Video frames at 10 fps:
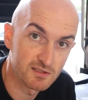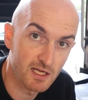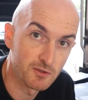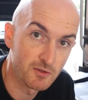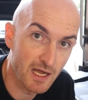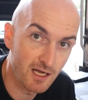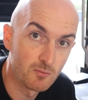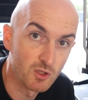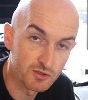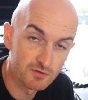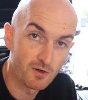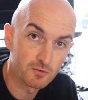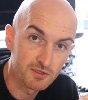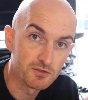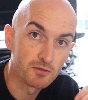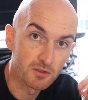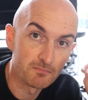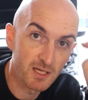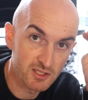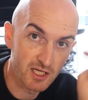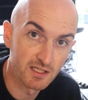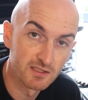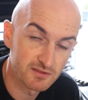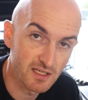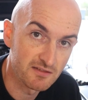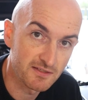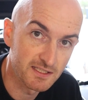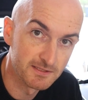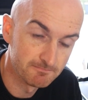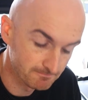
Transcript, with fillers: tell you how much voltage you can measure safely.